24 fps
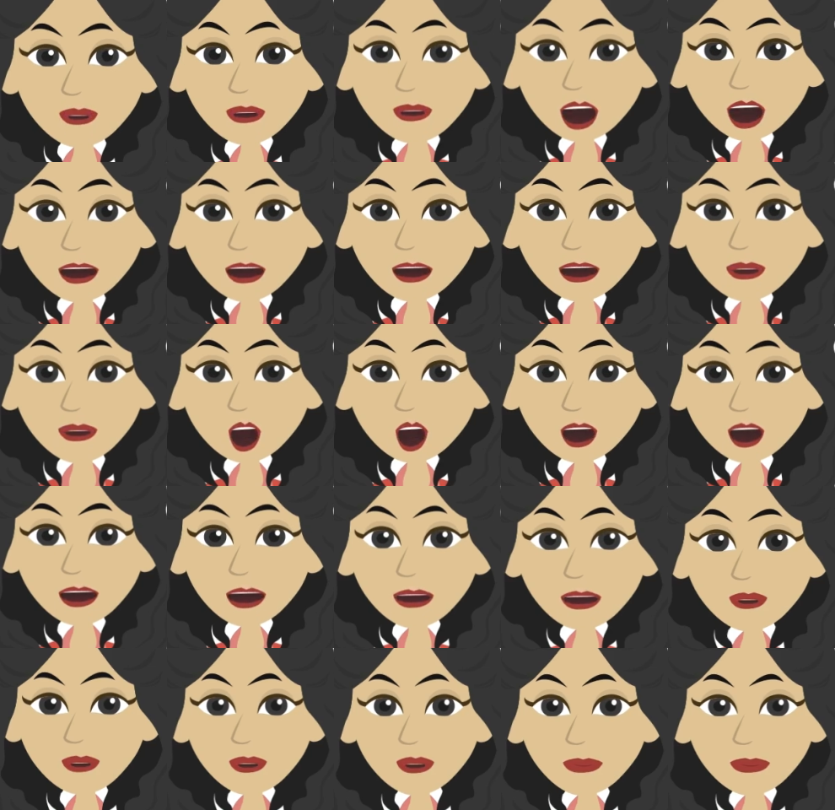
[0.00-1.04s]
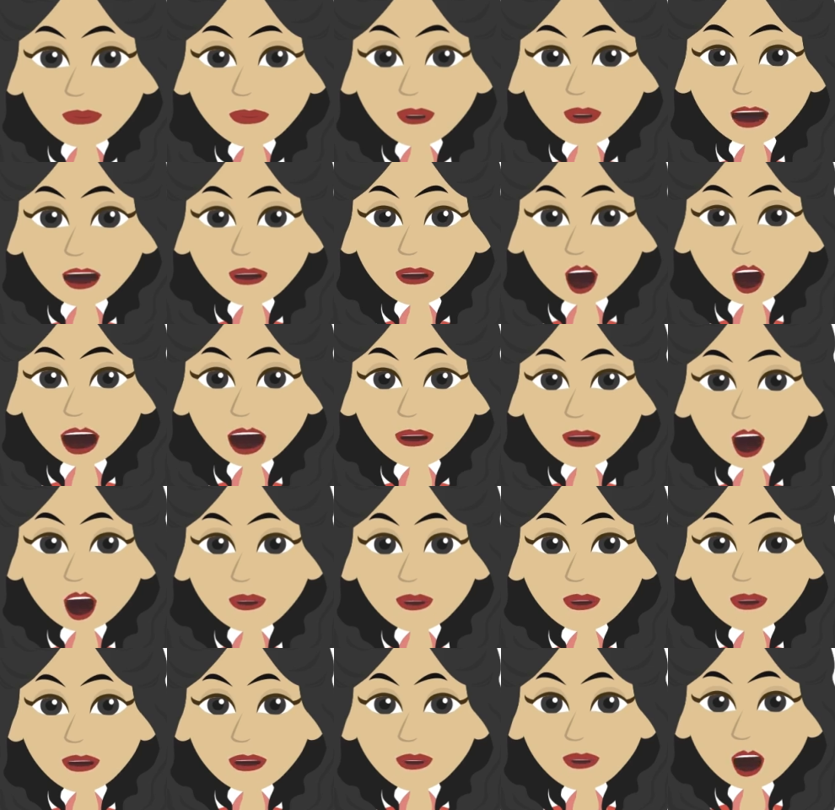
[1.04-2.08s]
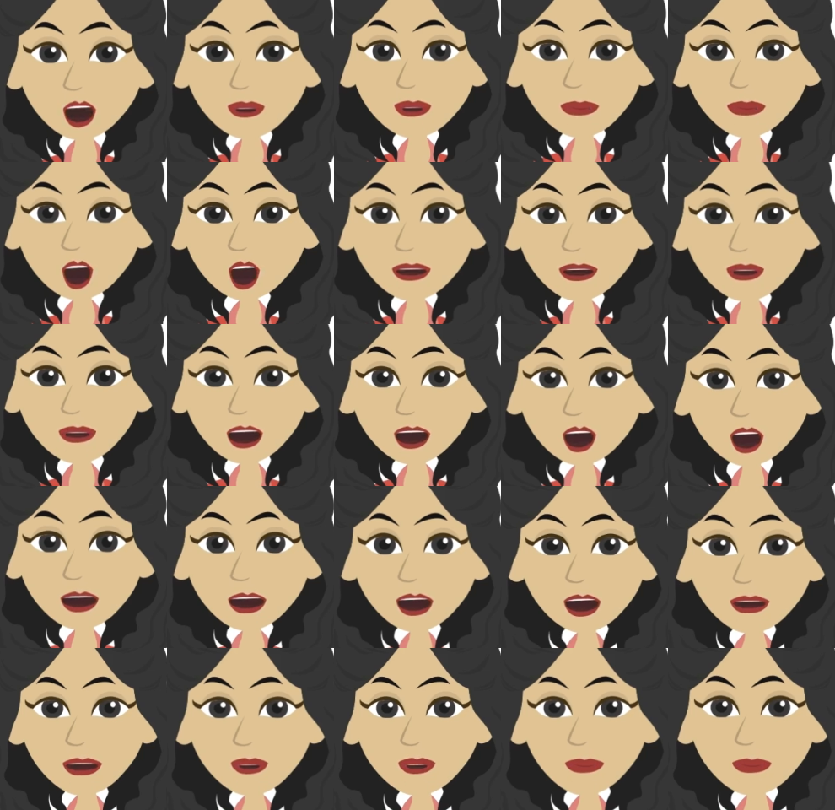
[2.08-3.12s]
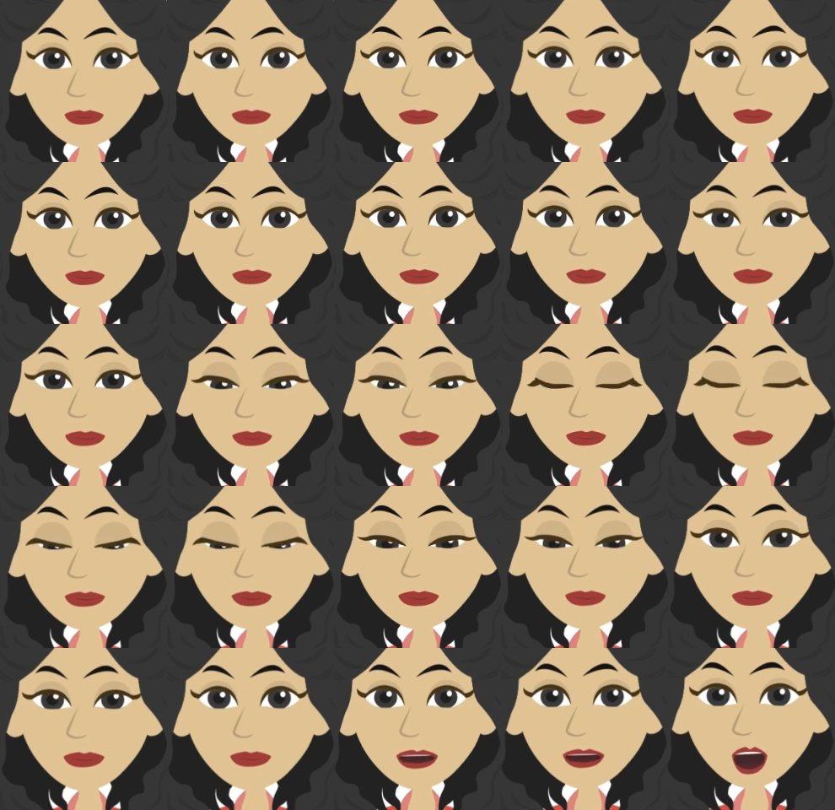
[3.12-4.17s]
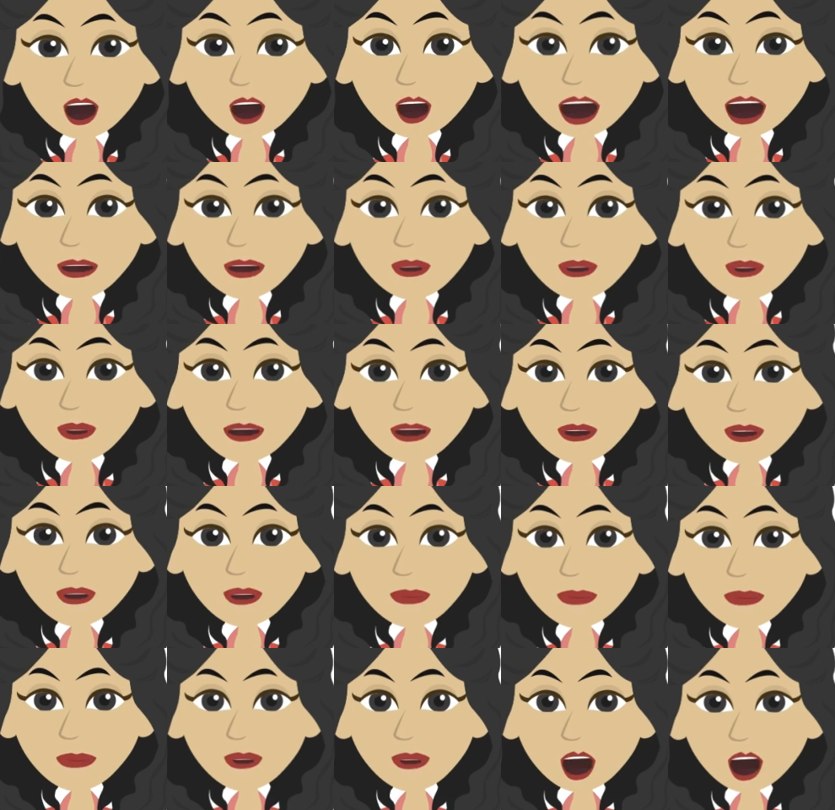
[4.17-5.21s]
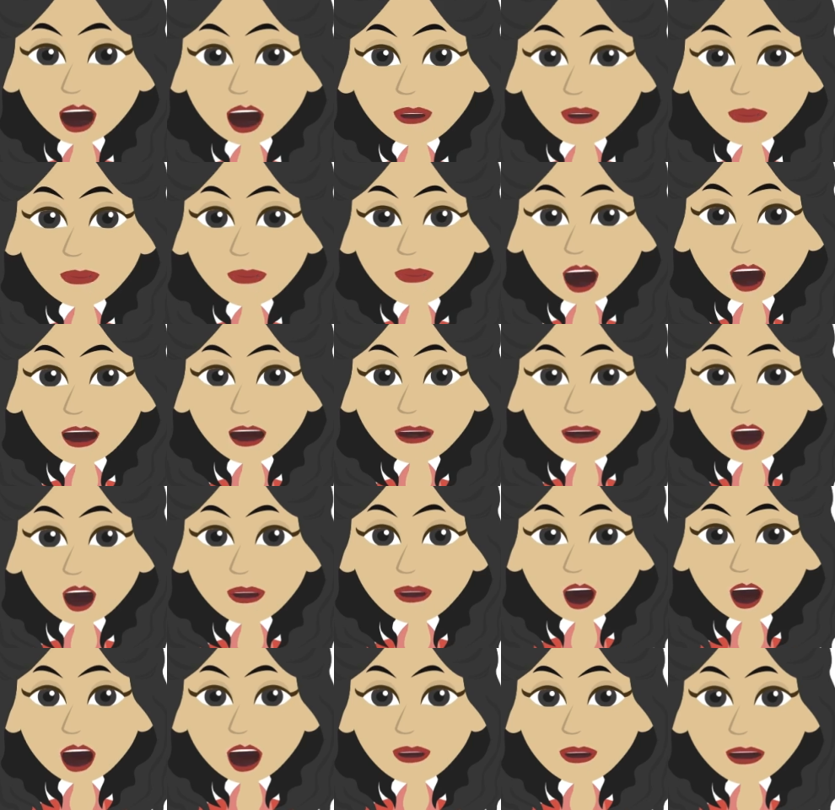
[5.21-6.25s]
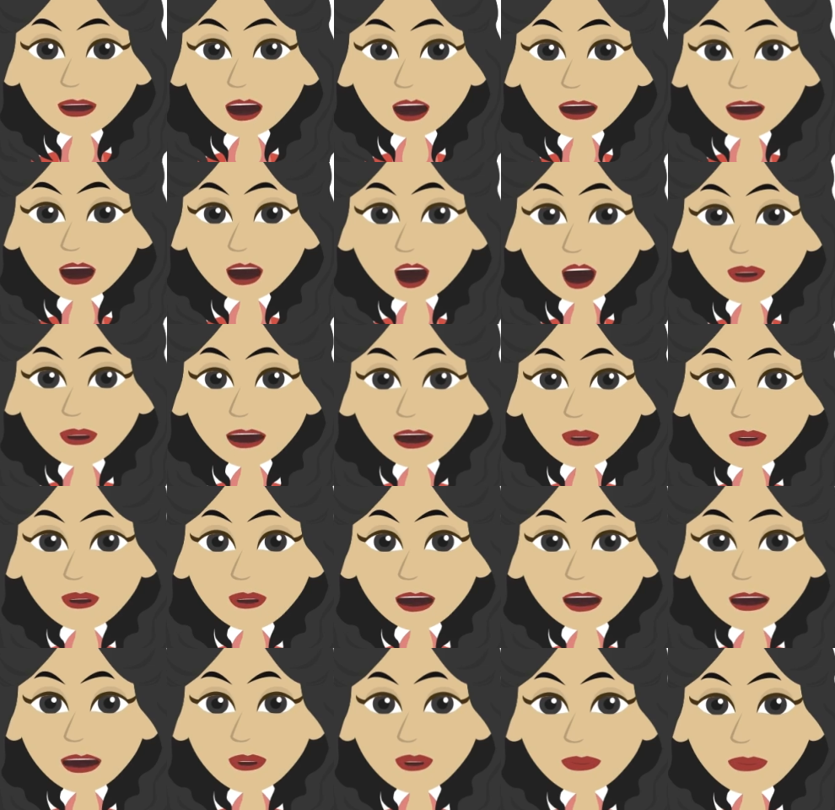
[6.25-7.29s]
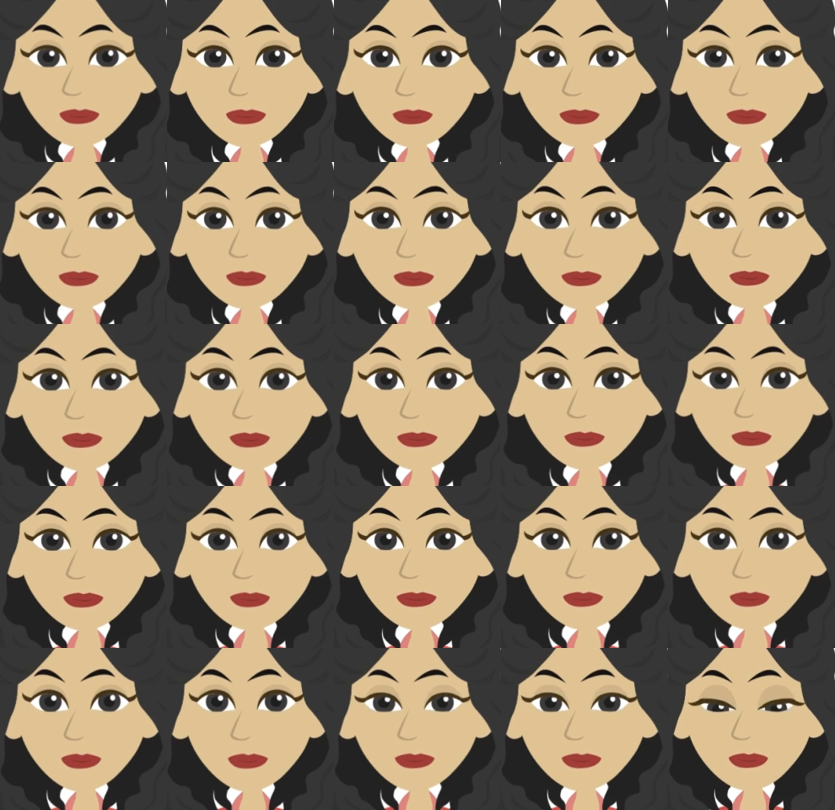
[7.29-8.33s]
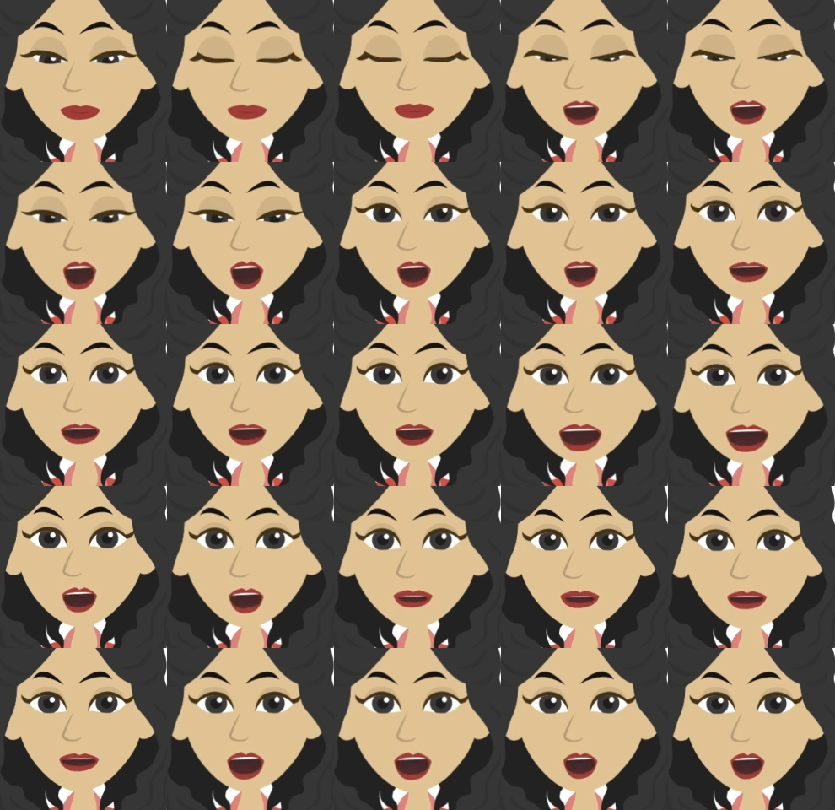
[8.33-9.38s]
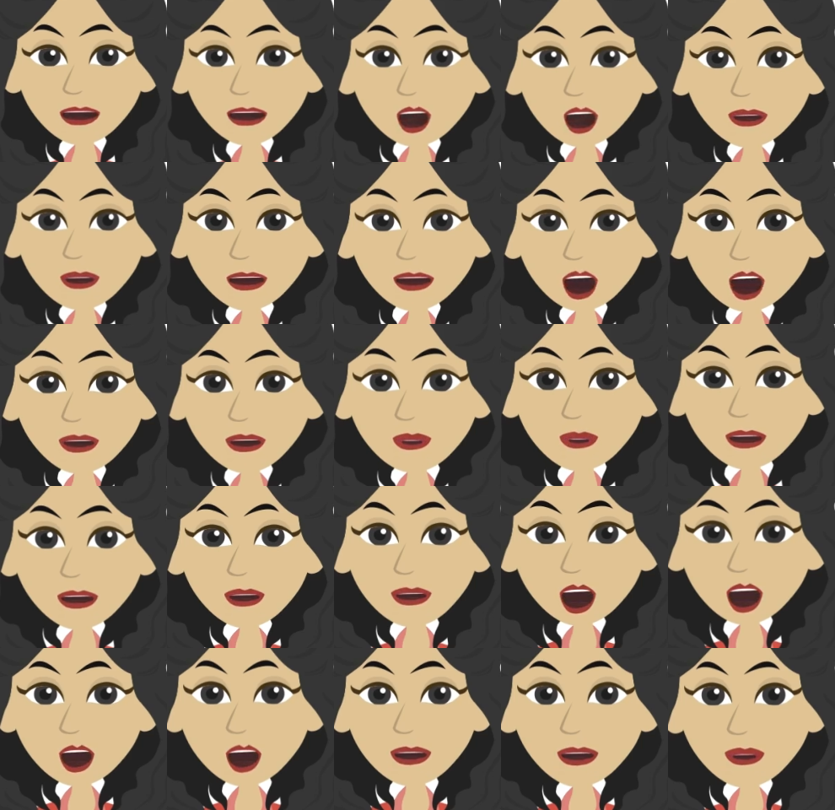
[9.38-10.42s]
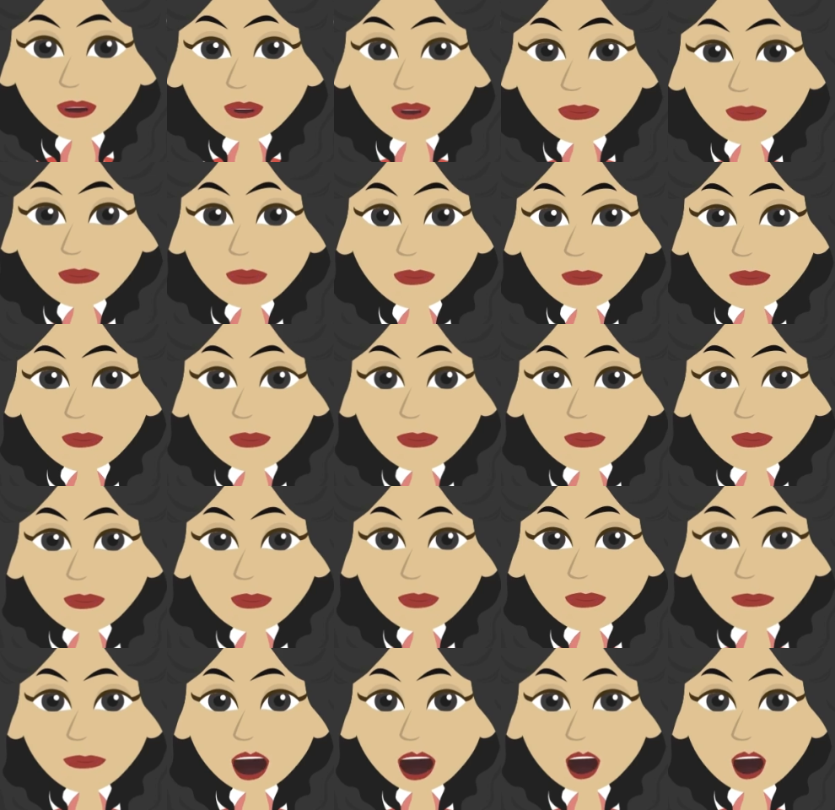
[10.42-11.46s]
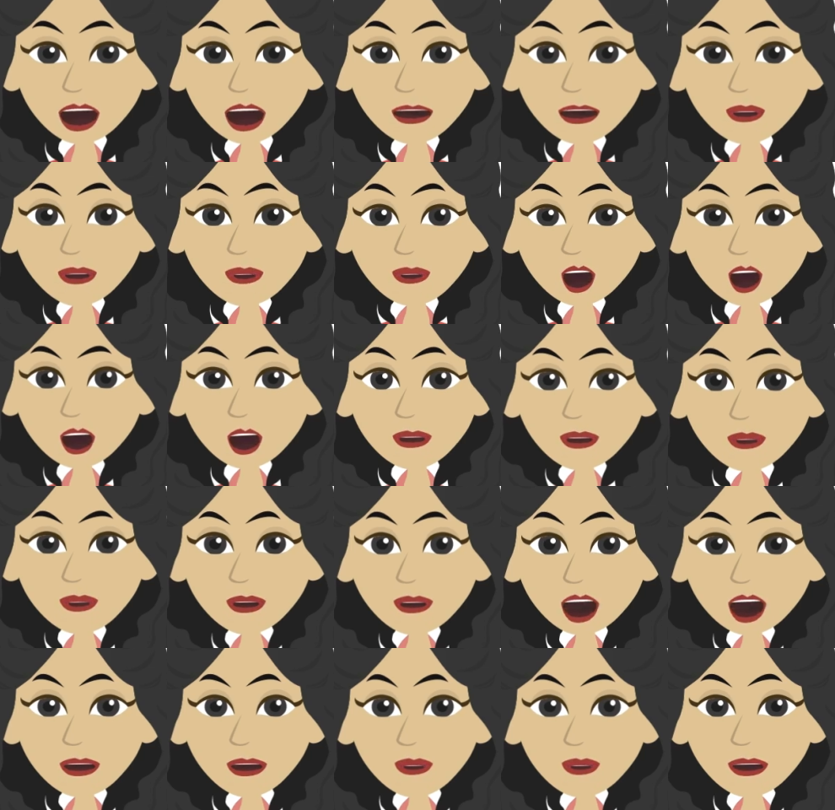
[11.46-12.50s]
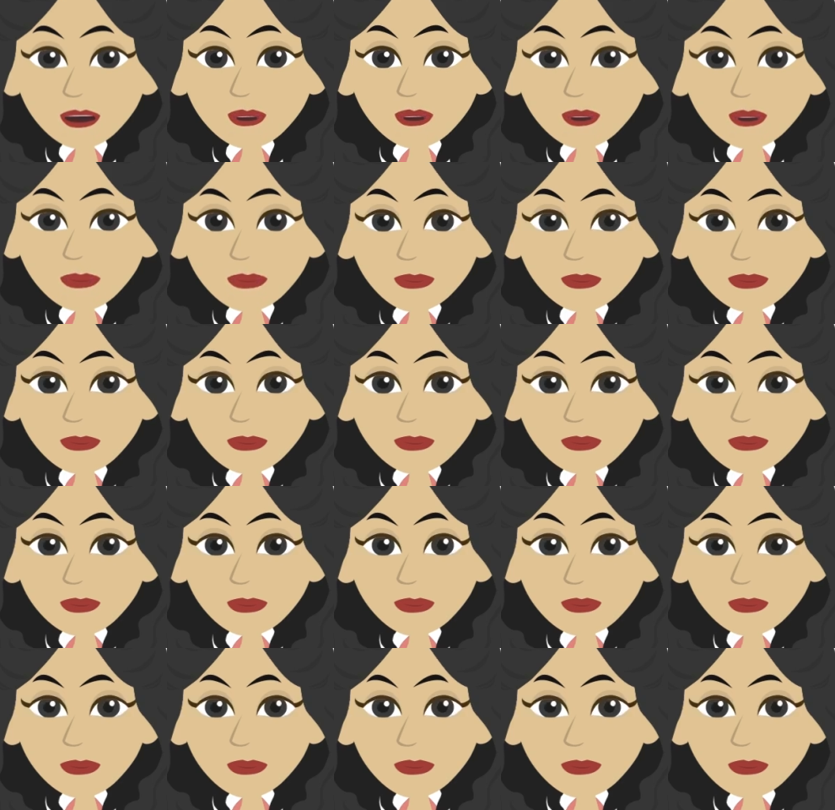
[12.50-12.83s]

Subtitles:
they look for nests and put a protective fence around them. They watch the nests to make sure that the eggs are not disturbed. When it is about time for the eggs to hatch, they watch the nest closely.